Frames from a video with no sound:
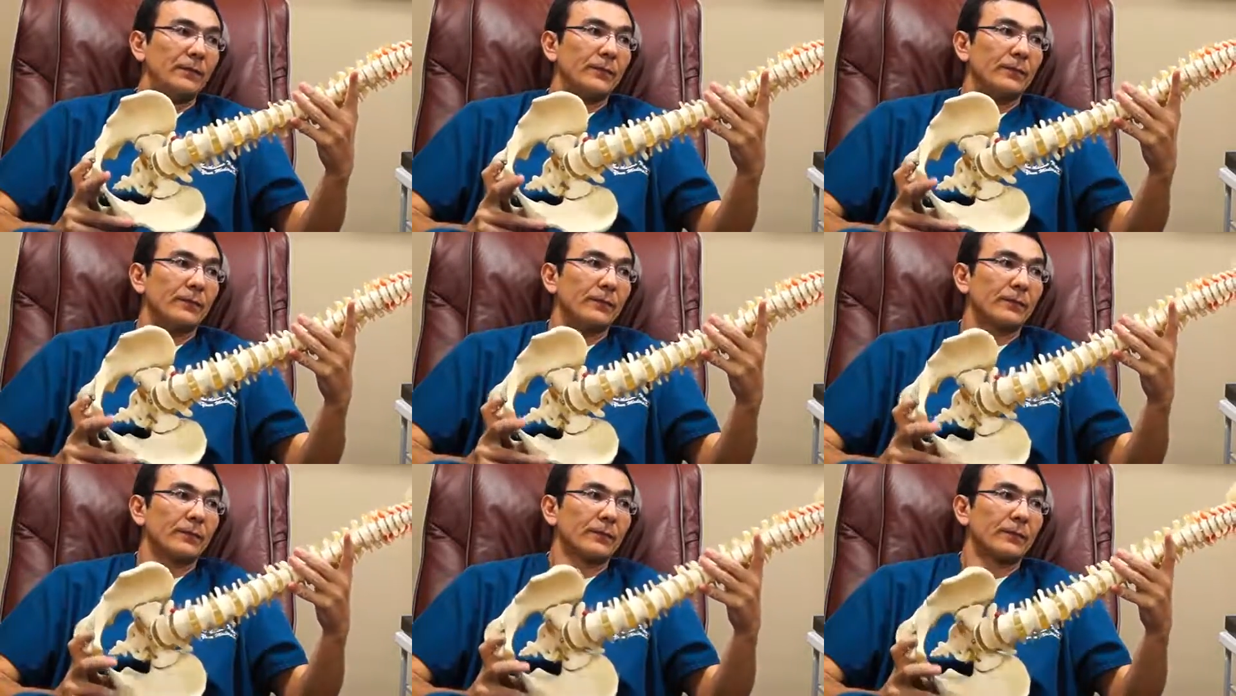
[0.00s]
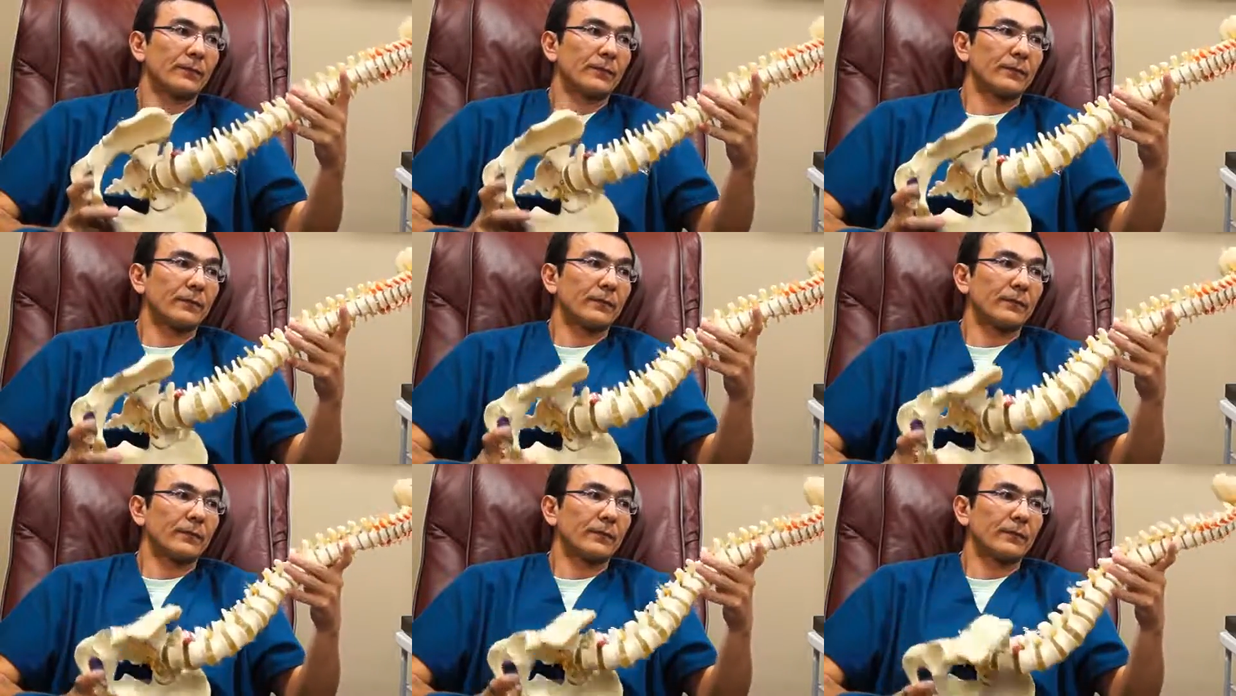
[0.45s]

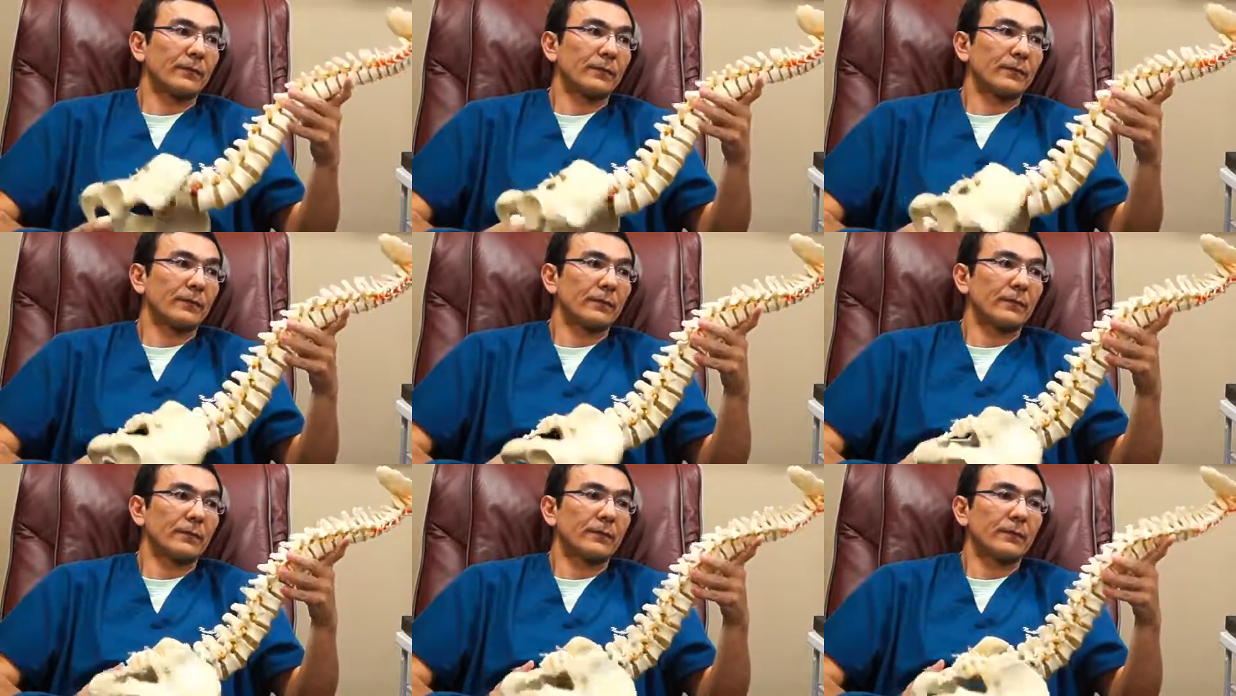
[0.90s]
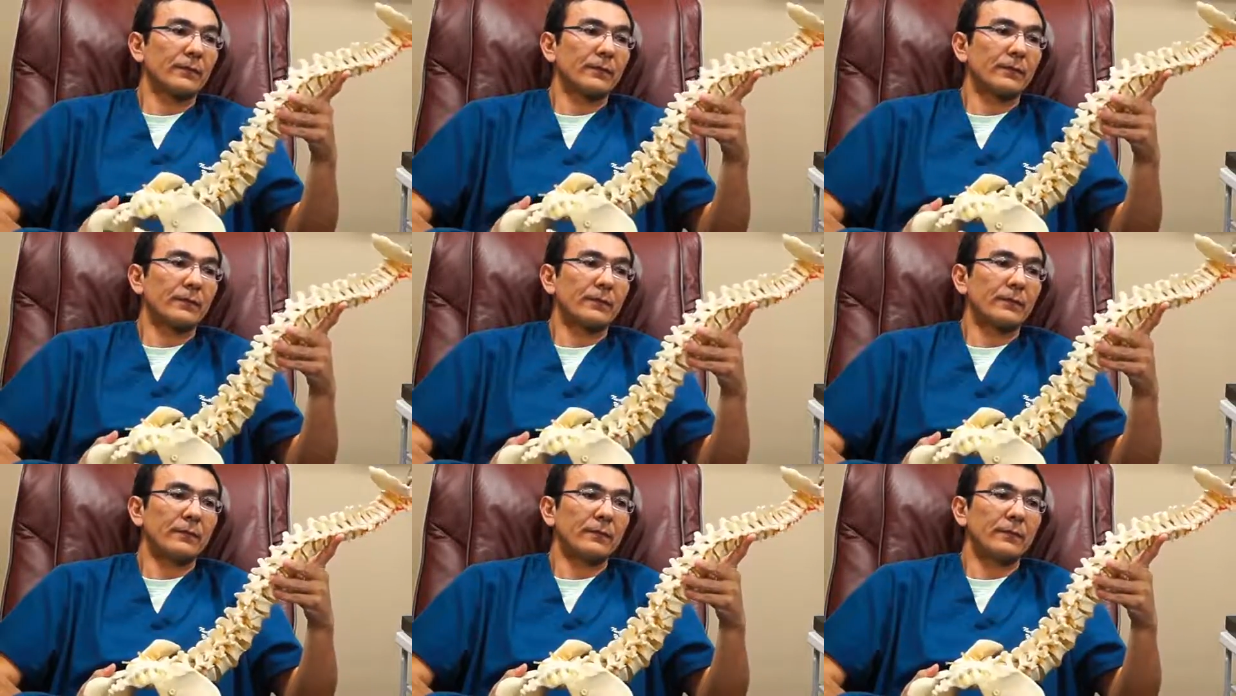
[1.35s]

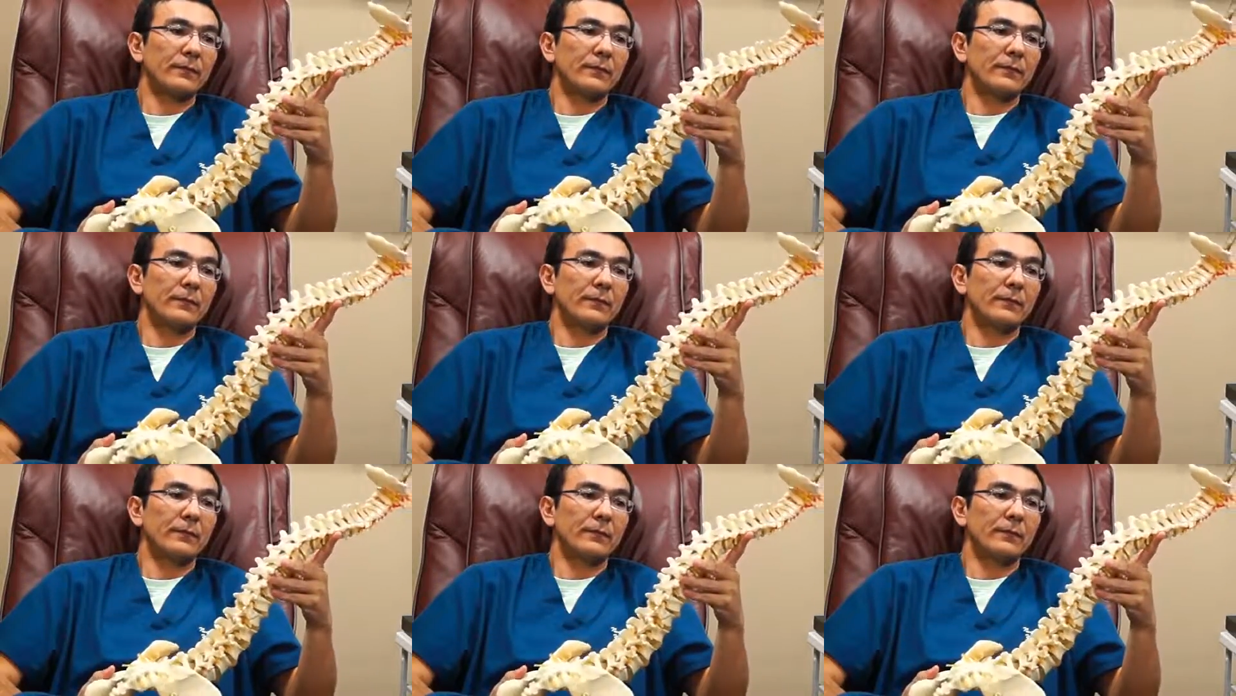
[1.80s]
(no one is talking)